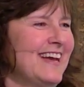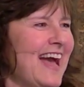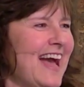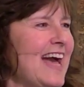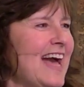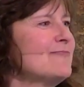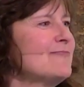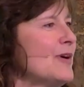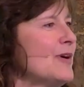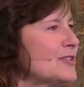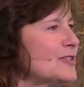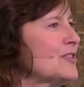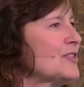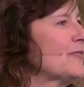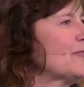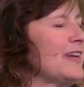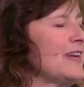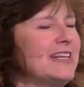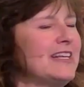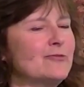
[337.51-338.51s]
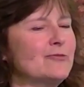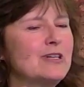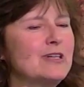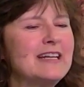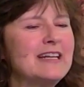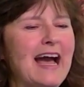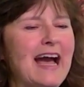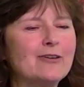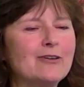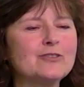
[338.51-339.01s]
And mercifully, the
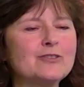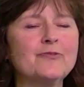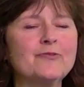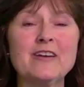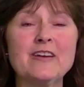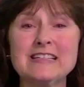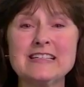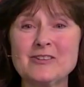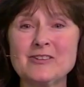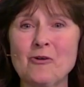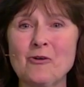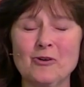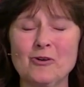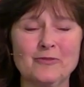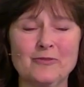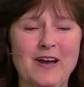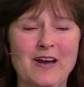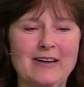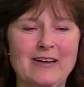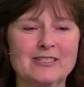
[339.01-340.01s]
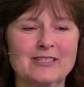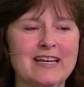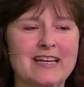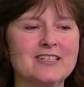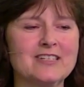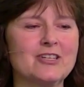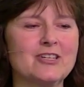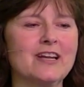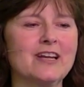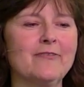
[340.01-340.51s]
renowned Findhorn
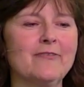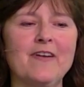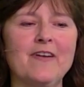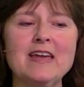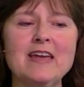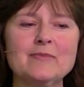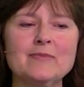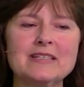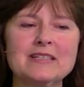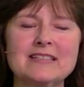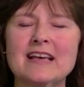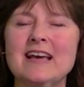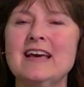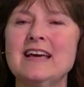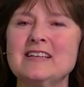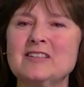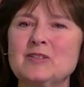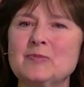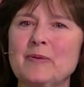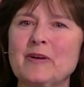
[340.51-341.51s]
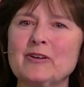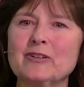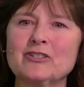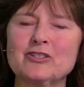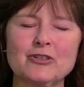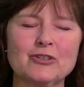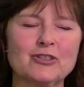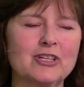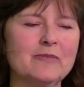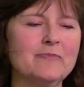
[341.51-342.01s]
Foundation, a famous
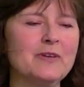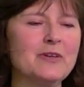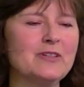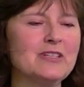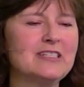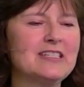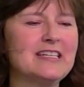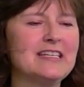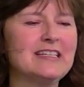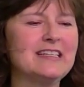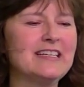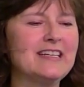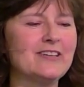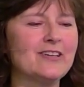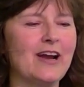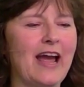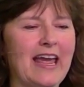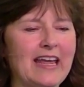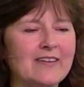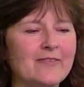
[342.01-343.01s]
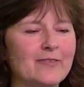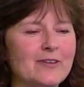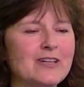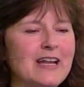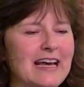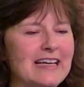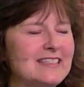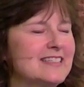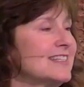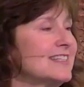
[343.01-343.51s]
spiritual community near
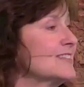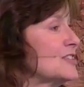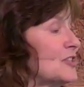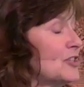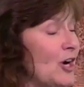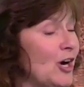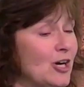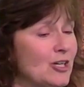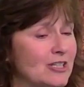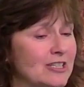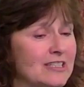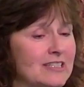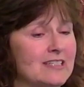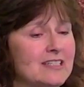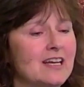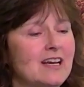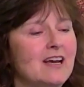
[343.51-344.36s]
Inverness in Scotland,